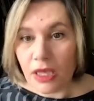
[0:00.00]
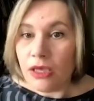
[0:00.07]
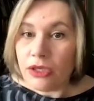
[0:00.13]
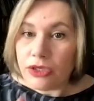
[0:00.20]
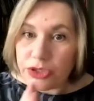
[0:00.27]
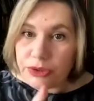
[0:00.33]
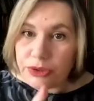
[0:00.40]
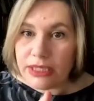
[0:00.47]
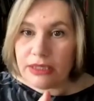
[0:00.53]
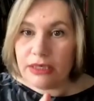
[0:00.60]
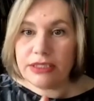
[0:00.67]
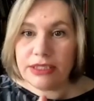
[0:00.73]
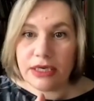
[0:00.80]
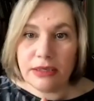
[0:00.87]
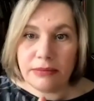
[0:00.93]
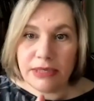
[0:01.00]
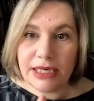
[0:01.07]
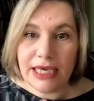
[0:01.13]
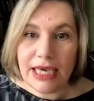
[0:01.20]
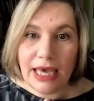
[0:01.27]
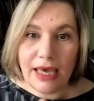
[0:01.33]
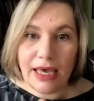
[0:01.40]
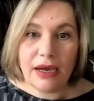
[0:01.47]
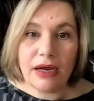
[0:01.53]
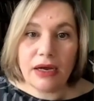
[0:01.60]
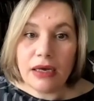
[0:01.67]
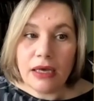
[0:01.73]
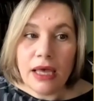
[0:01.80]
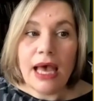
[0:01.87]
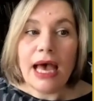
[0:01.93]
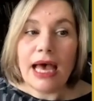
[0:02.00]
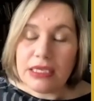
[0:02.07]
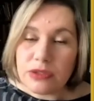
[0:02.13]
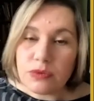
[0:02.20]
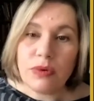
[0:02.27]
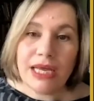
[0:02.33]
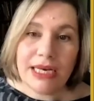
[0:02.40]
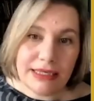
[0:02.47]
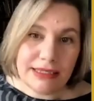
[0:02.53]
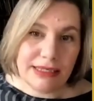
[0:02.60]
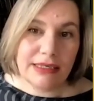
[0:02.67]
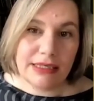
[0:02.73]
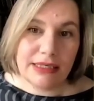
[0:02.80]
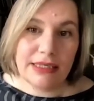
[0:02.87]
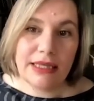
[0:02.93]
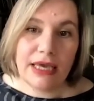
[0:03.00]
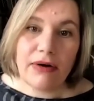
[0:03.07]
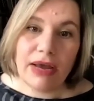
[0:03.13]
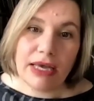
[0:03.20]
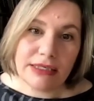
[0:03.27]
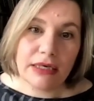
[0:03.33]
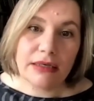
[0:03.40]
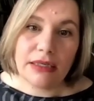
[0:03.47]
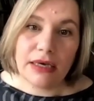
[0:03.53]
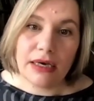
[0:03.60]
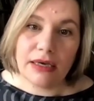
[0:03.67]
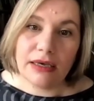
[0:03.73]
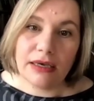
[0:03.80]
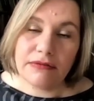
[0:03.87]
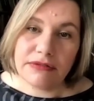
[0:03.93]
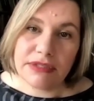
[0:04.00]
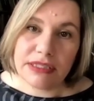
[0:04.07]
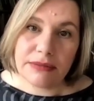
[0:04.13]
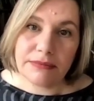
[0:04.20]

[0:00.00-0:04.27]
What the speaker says: during their time in care, as well as into their adult lives.